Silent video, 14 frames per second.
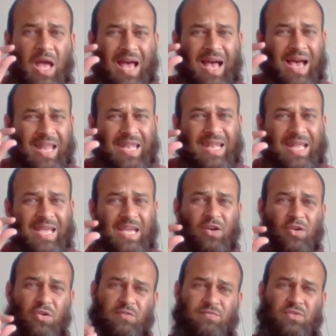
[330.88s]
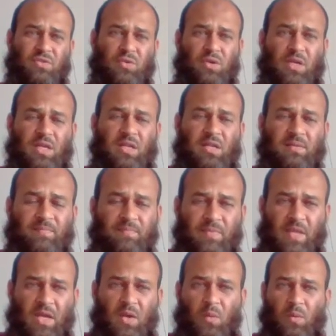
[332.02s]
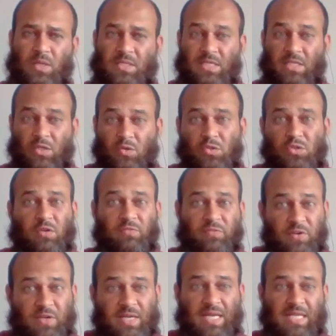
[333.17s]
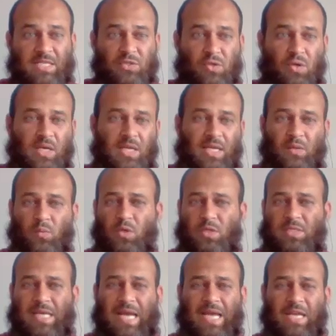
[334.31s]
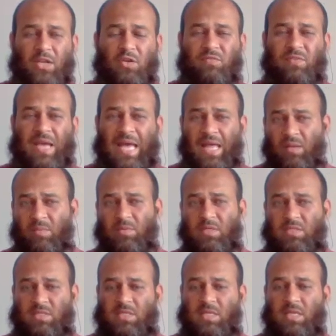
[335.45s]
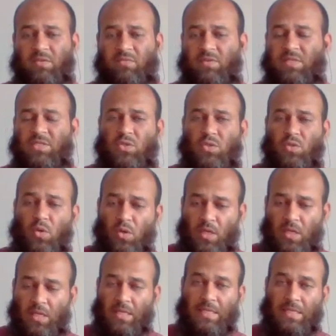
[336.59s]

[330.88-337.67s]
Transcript: a layer of soil? What is the use of fertile soil and what kind of animals live in soil?